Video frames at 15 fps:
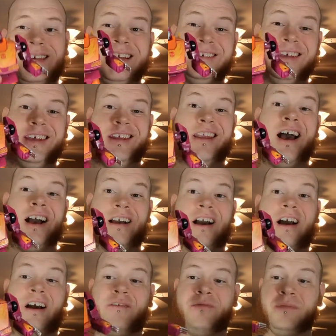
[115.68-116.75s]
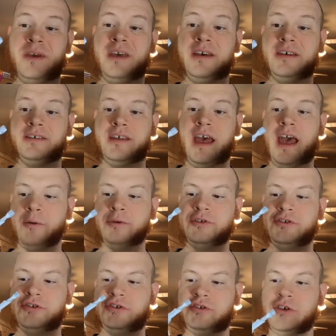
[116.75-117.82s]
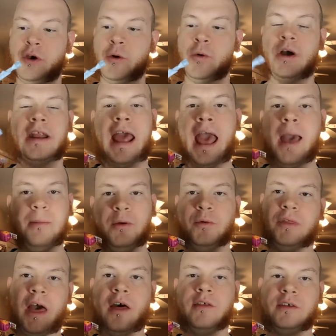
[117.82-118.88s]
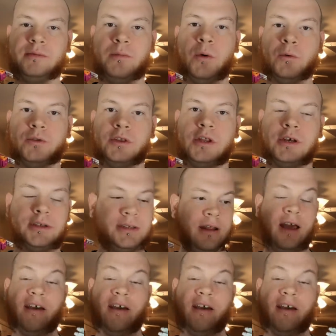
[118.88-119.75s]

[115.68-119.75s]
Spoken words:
is actually a knockoff because I was so unhappy with how this mold looked.